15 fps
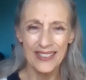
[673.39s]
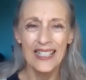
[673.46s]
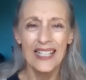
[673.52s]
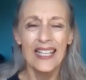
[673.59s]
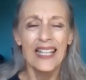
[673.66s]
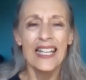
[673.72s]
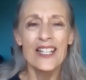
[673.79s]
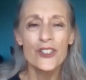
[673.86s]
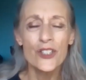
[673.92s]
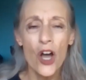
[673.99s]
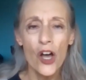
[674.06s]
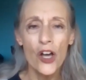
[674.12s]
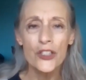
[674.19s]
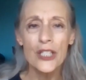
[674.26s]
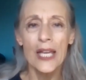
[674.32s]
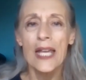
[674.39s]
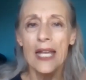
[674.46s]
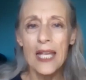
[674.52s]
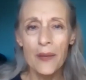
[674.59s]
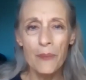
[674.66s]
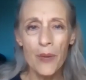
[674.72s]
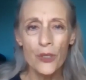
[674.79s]
It's called
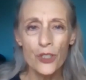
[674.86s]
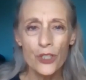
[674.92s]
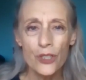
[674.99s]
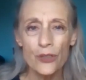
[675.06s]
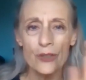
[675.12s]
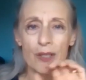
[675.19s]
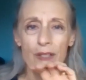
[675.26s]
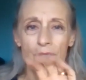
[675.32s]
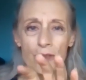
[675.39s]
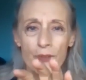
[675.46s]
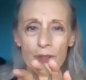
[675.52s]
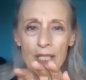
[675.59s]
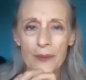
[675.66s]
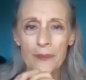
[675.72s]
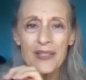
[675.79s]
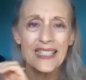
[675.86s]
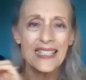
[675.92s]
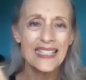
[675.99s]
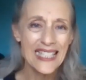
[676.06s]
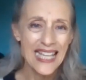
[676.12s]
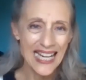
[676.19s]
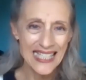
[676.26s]
Emotional Freedom
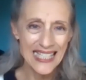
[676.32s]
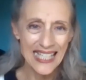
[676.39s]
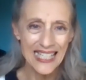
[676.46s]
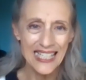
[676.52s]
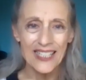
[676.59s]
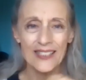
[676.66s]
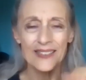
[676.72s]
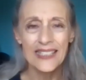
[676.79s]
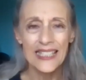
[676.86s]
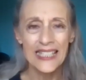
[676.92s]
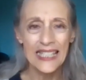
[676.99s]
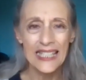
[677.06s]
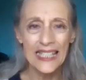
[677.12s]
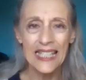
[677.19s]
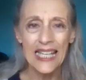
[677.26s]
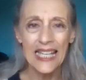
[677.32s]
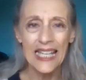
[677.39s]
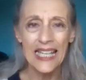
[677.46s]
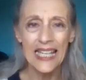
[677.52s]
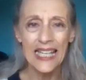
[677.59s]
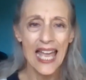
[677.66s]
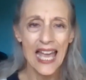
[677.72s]
Technique,
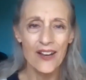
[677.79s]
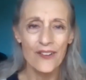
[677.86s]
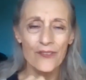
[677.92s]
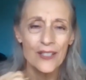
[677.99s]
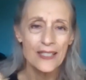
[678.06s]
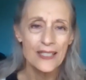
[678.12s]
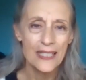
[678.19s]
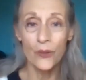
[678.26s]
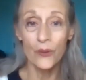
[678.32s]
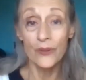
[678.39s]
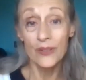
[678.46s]
EFT.